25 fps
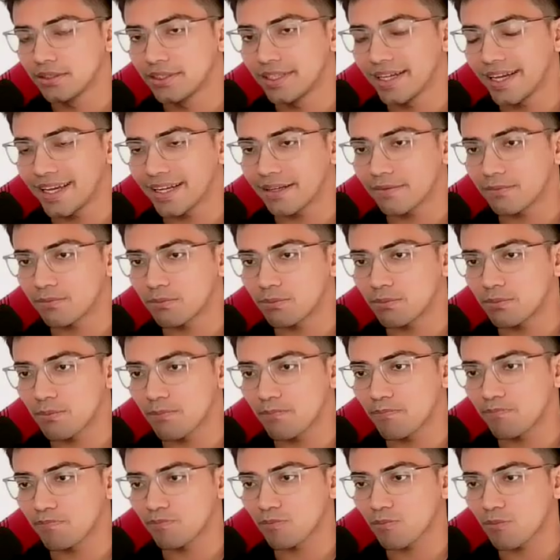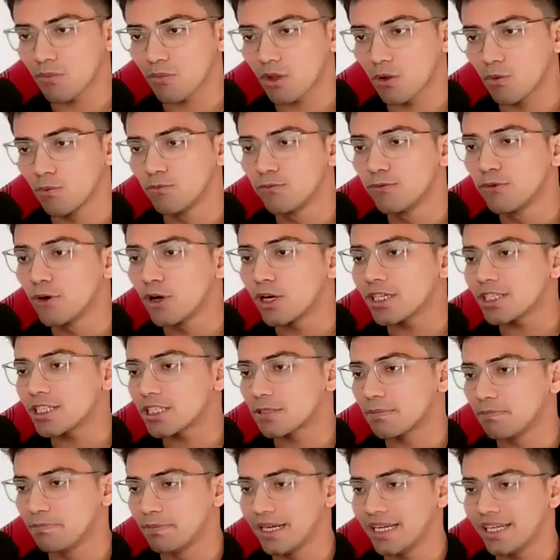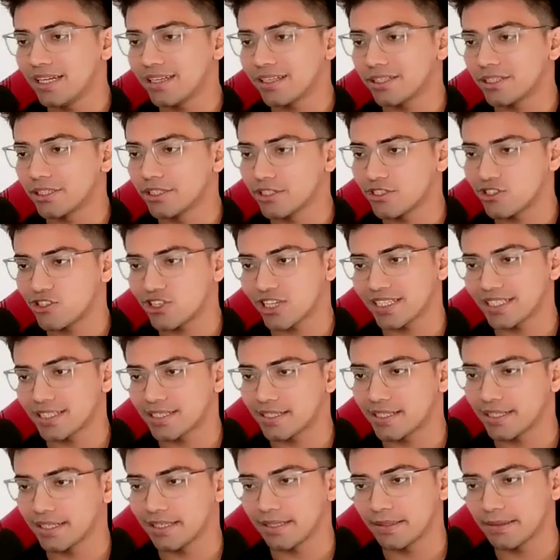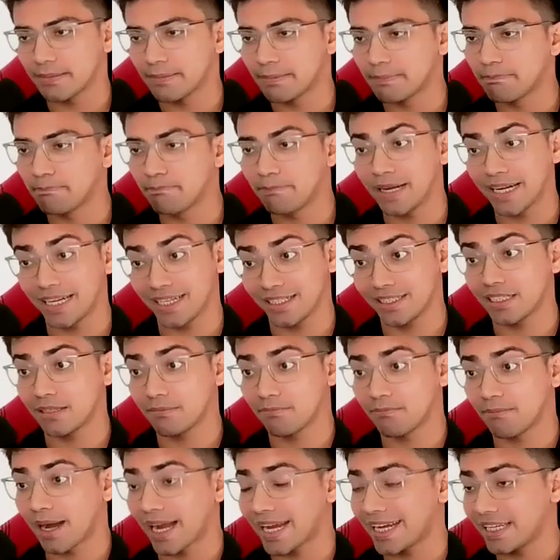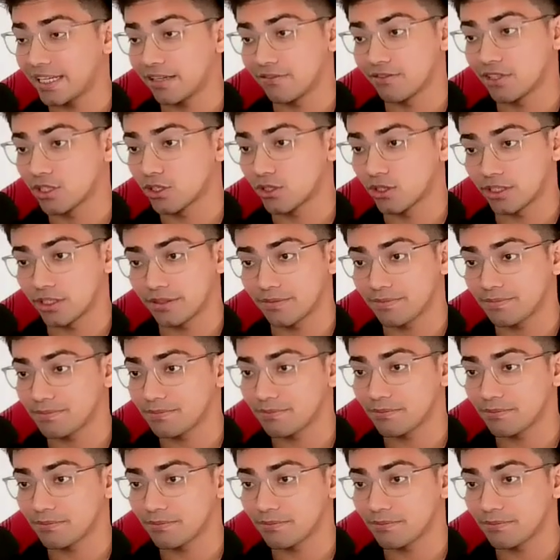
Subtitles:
their words build urgency better than mine ever could.